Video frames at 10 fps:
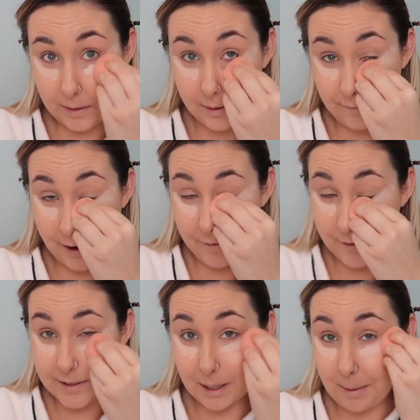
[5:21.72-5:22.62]
The very
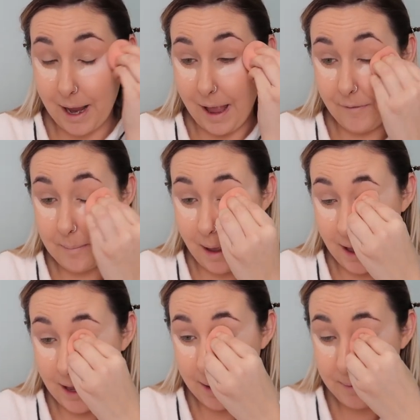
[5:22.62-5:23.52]
first time I ever met
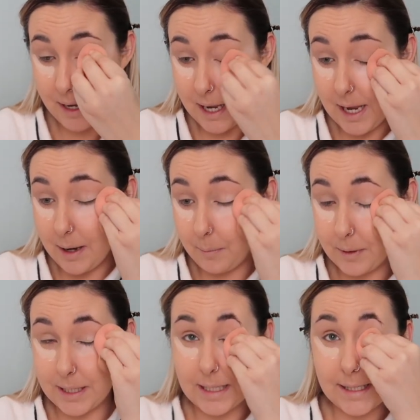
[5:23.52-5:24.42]
him
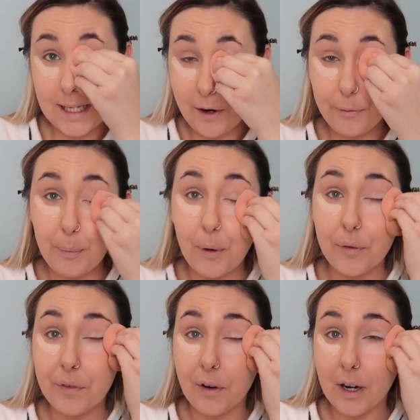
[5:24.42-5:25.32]
was in
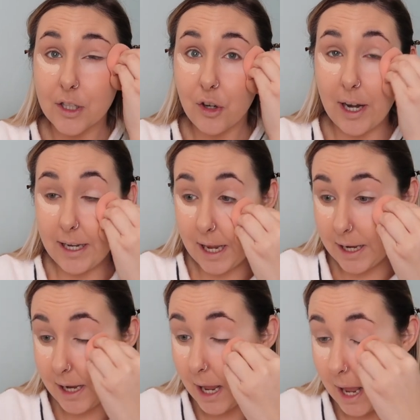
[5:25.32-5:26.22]
Southport for our
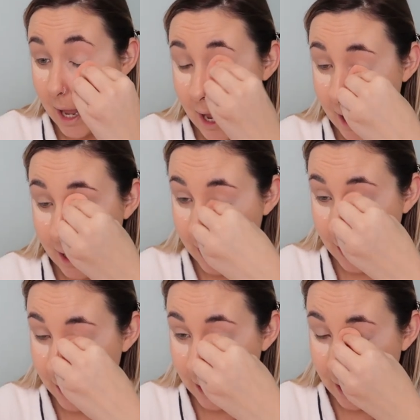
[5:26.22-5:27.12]
training,
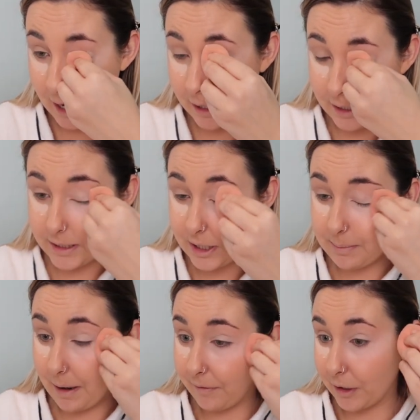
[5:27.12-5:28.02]
and I literally
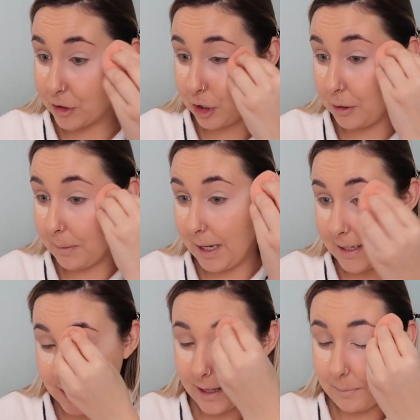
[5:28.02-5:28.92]
met him for like 2
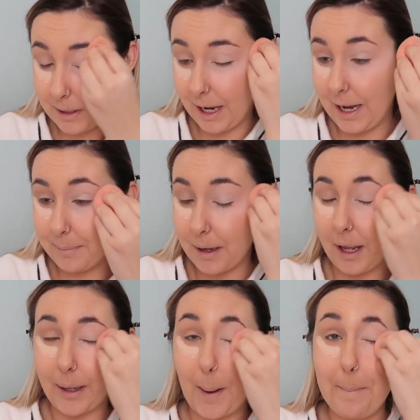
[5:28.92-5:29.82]
minutes, and then we became
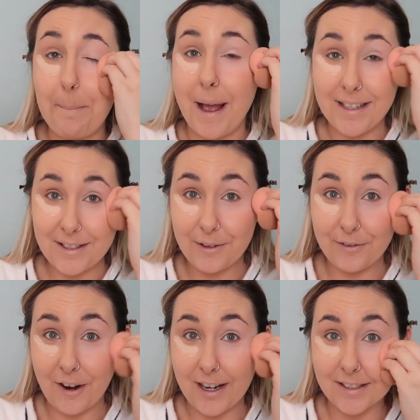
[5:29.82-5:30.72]
like best of
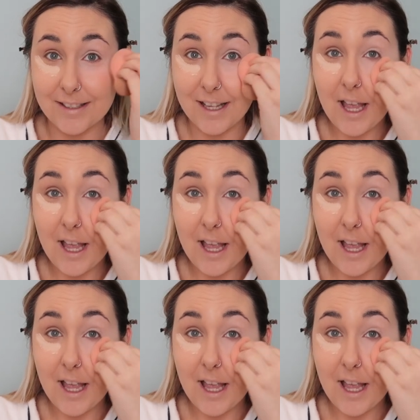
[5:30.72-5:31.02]
friends.